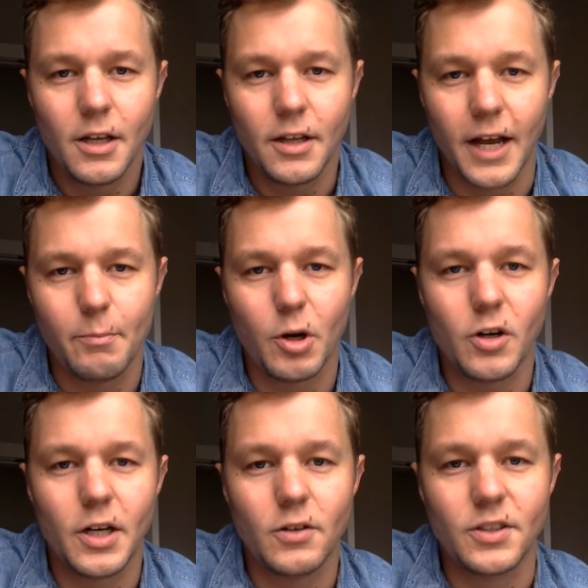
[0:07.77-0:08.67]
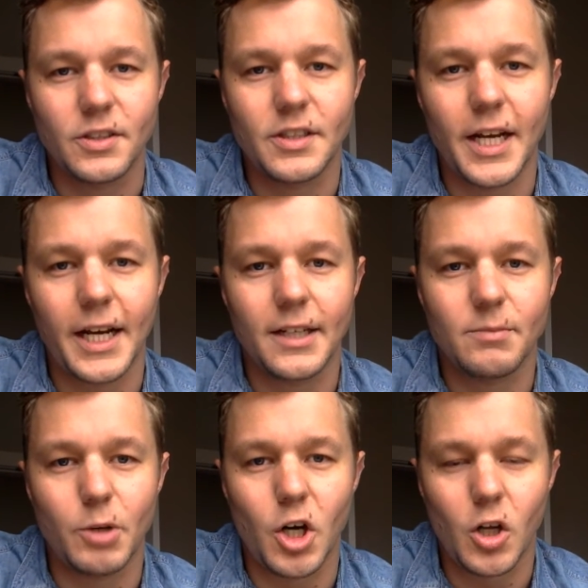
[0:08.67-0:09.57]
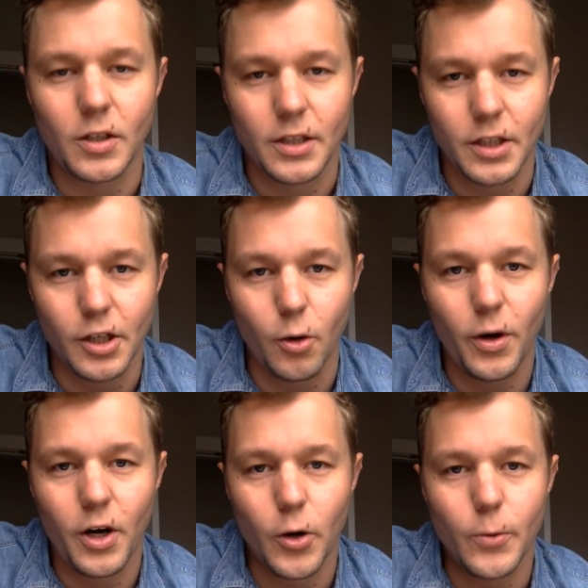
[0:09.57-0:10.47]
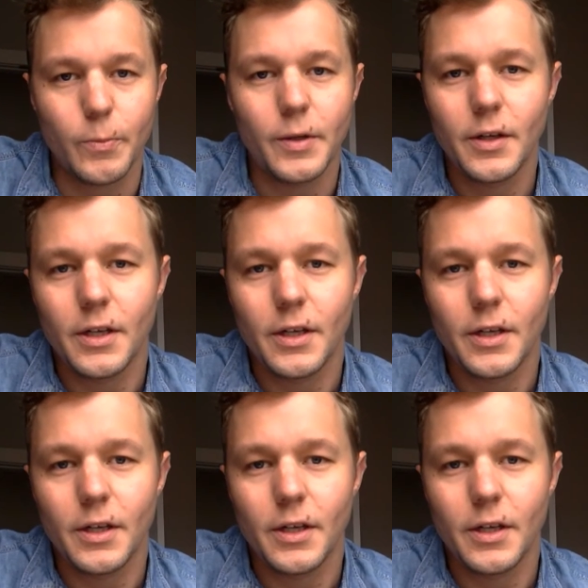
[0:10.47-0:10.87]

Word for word: The head ball coach is taking his ball and going home,